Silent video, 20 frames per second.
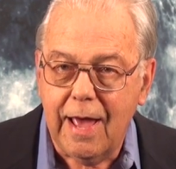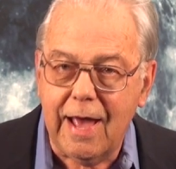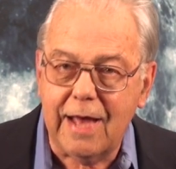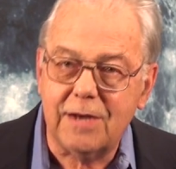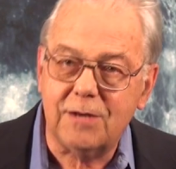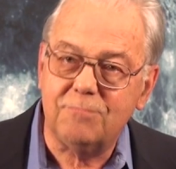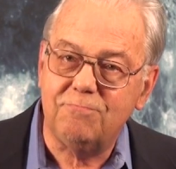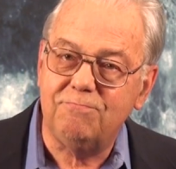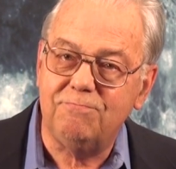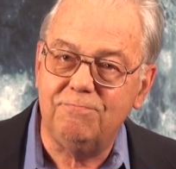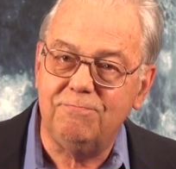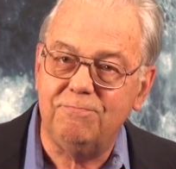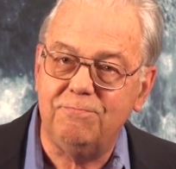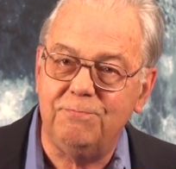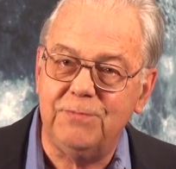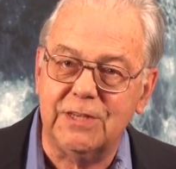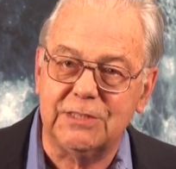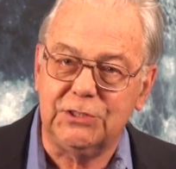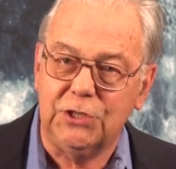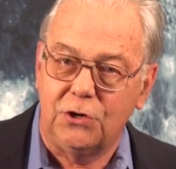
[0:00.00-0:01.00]
And
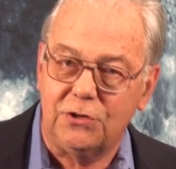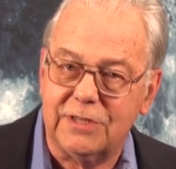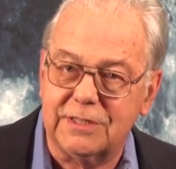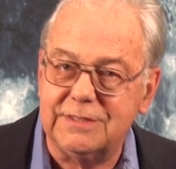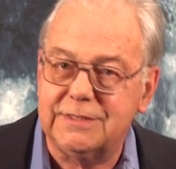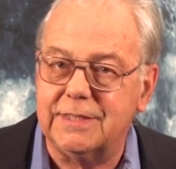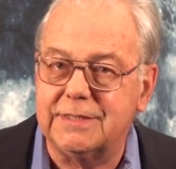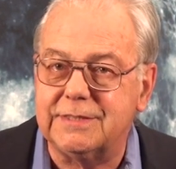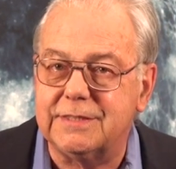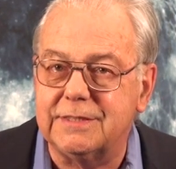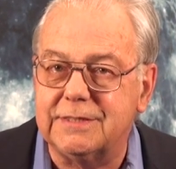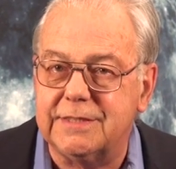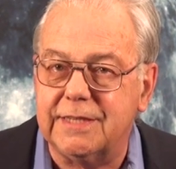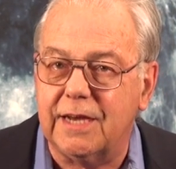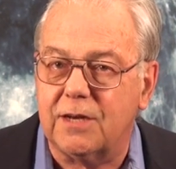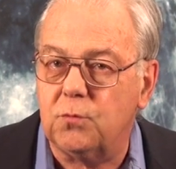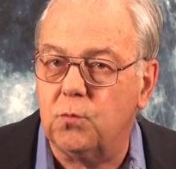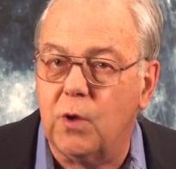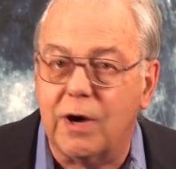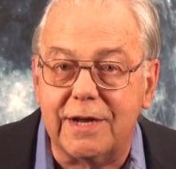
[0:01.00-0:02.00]
there's no
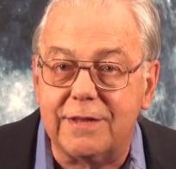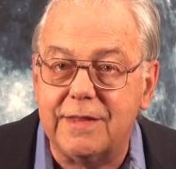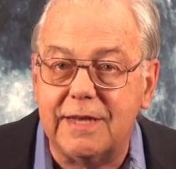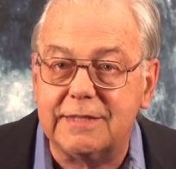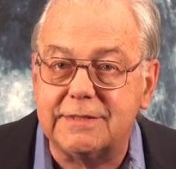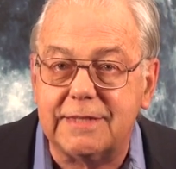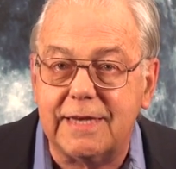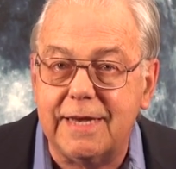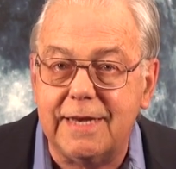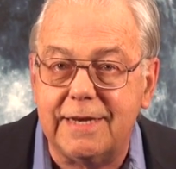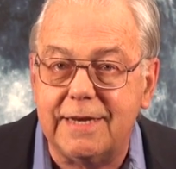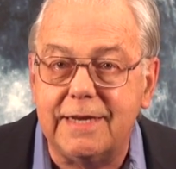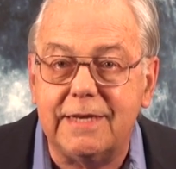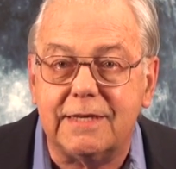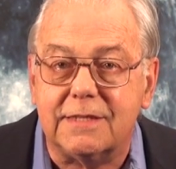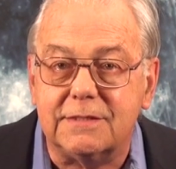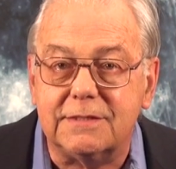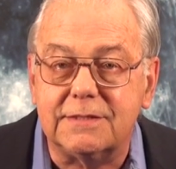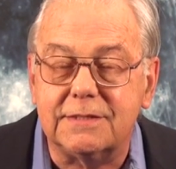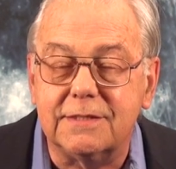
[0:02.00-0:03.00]
consistency on where they say it
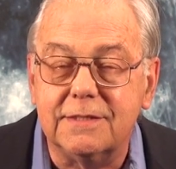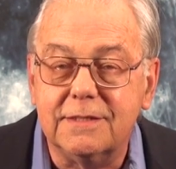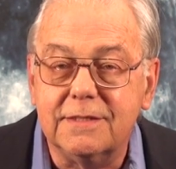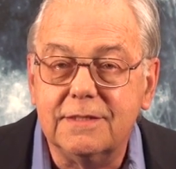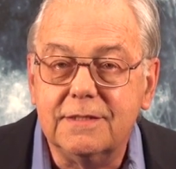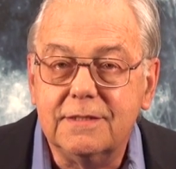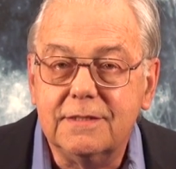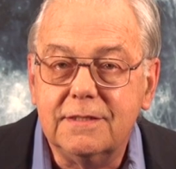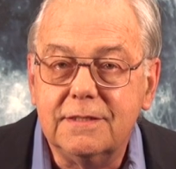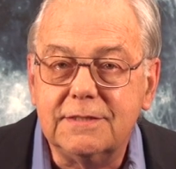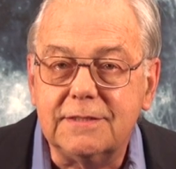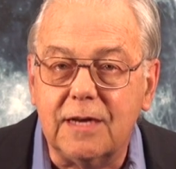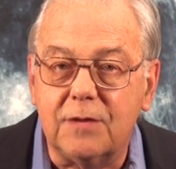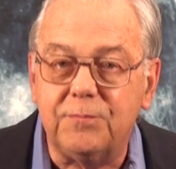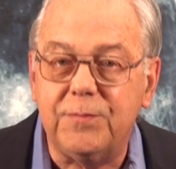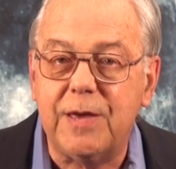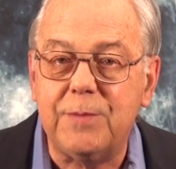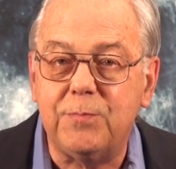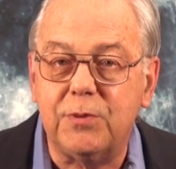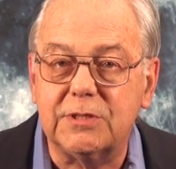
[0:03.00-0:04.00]
is.
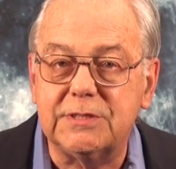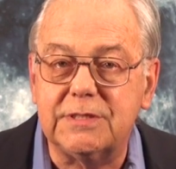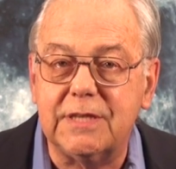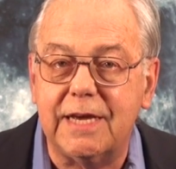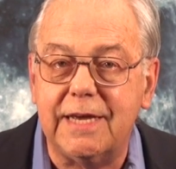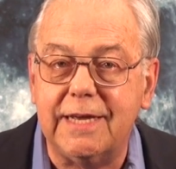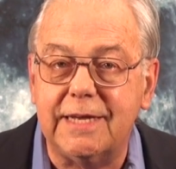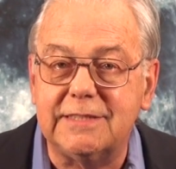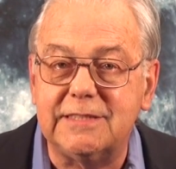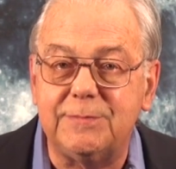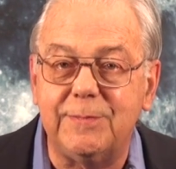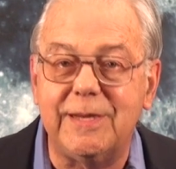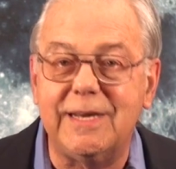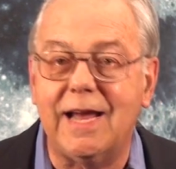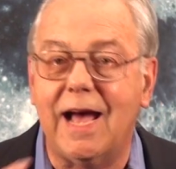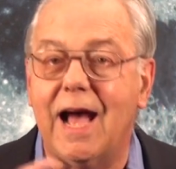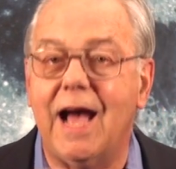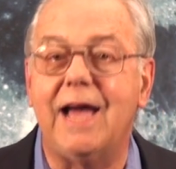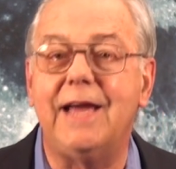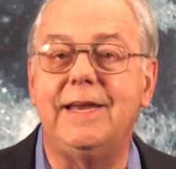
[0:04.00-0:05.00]
Some people say it's
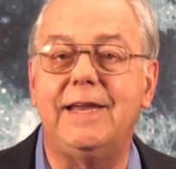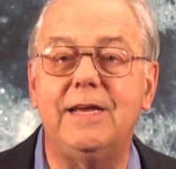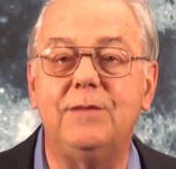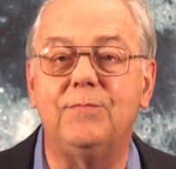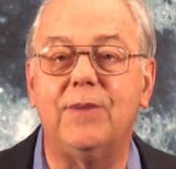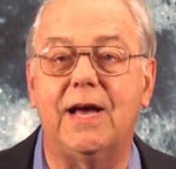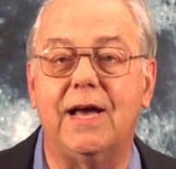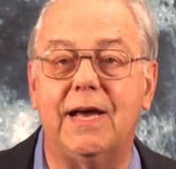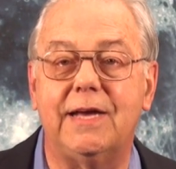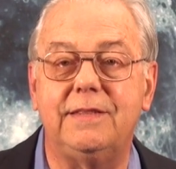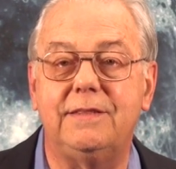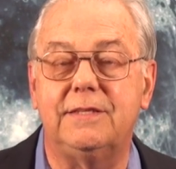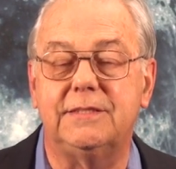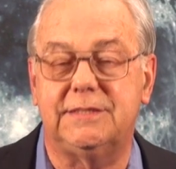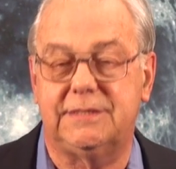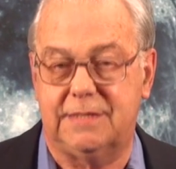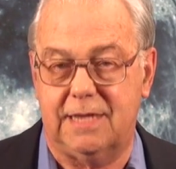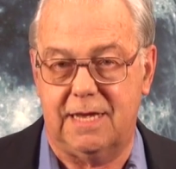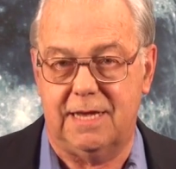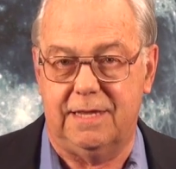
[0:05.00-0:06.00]
been hiding behind
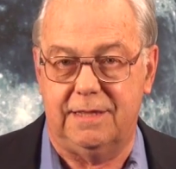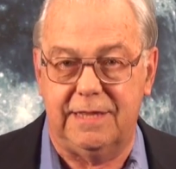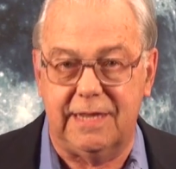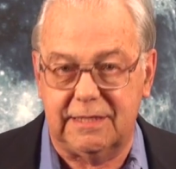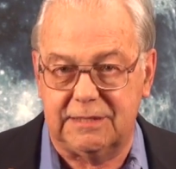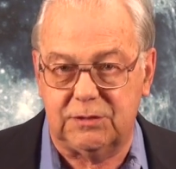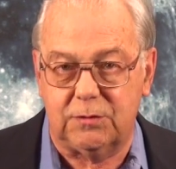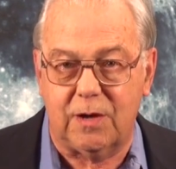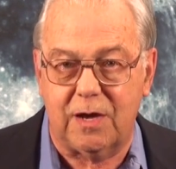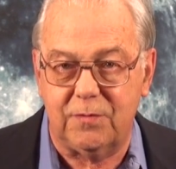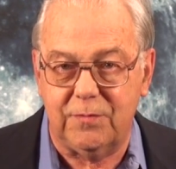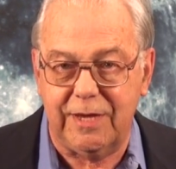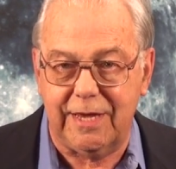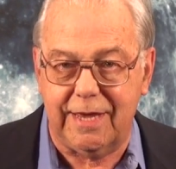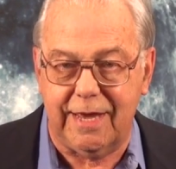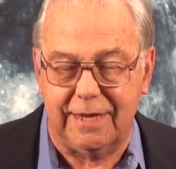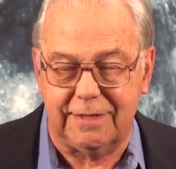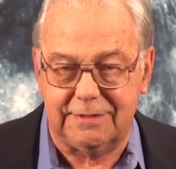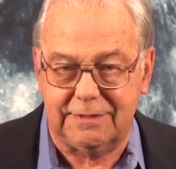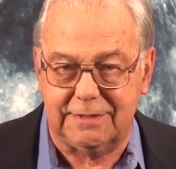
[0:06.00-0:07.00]
the sun, that's why we
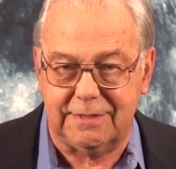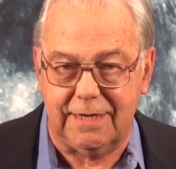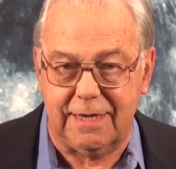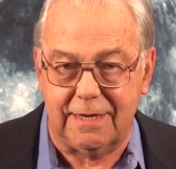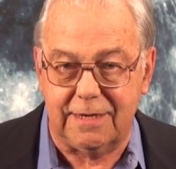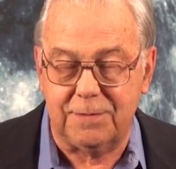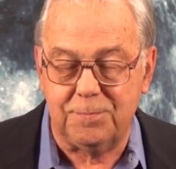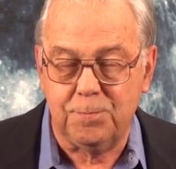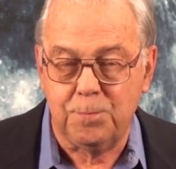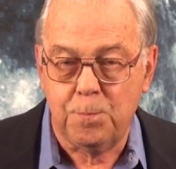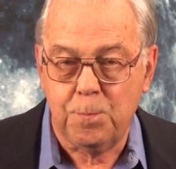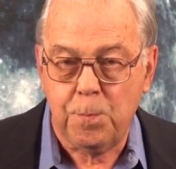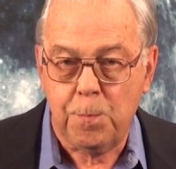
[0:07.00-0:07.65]
can't see it.